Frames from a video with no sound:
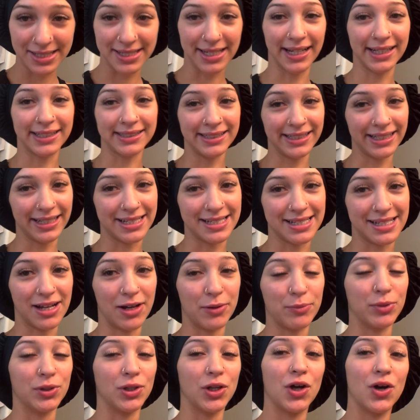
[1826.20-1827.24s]
link is
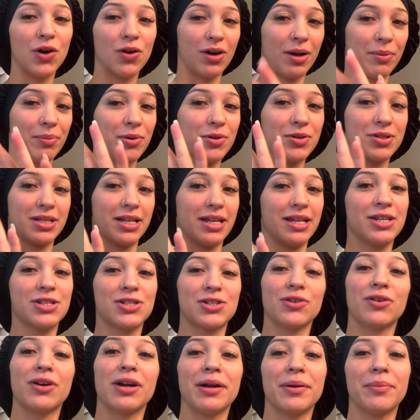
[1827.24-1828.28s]
down below. I posted
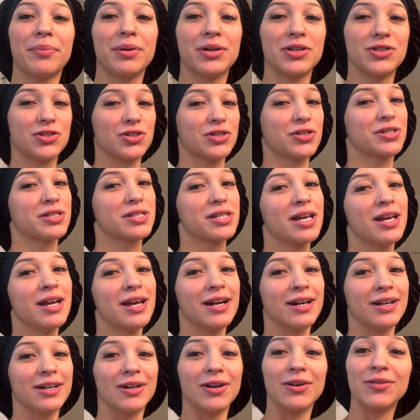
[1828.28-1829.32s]
Instagram pictures.
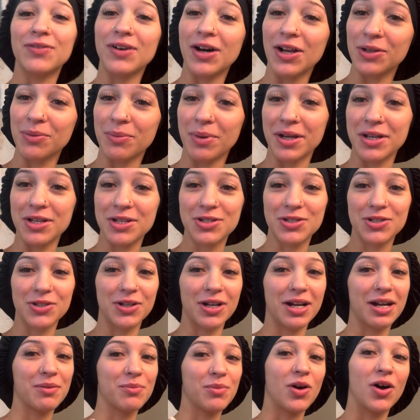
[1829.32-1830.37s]
Go follow my
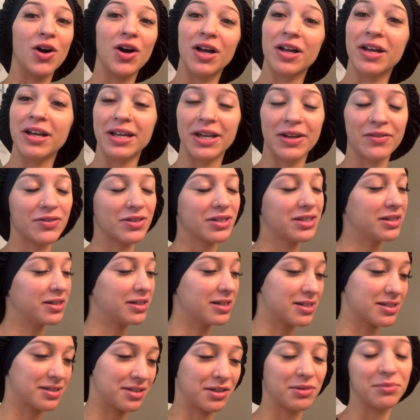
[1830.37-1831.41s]
Instagram. Everything
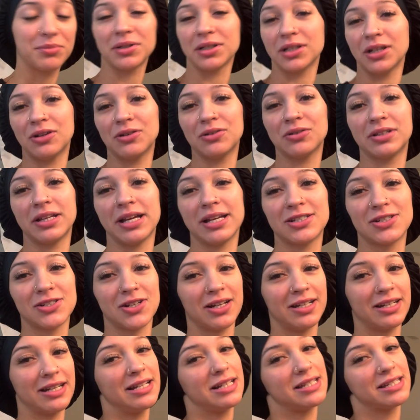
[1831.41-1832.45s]
is linked below that
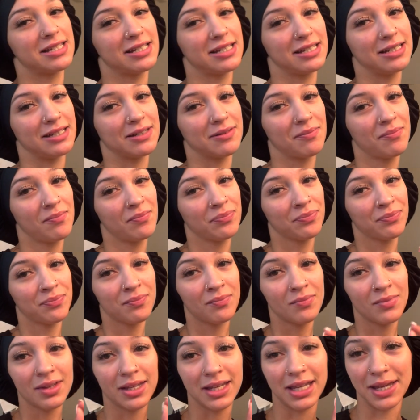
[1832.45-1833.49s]
y'all need to
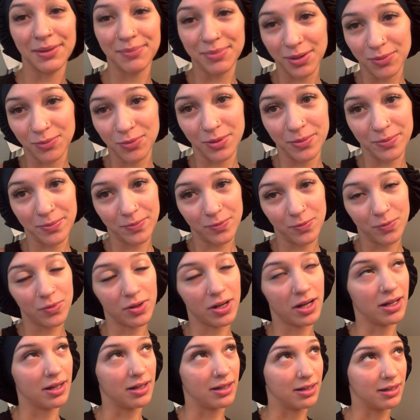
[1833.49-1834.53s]
keep up with
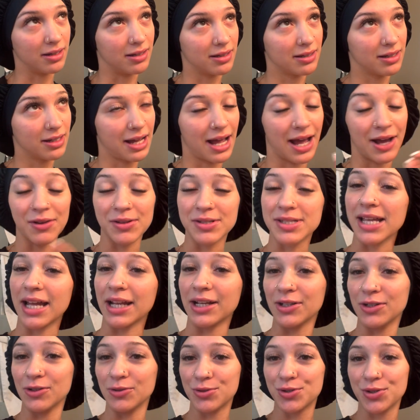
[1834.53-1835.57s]
outside
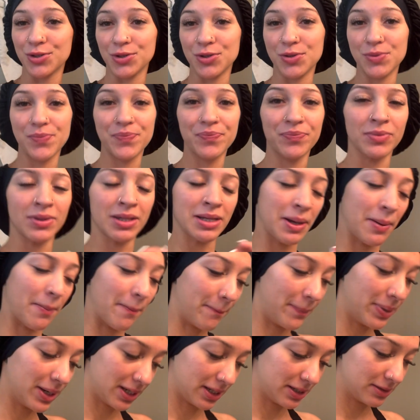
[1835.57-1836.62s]
of YouTube.
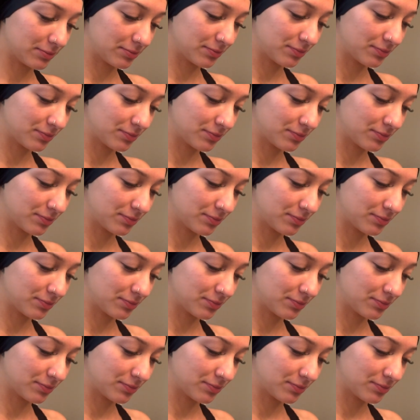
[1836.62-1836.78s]
But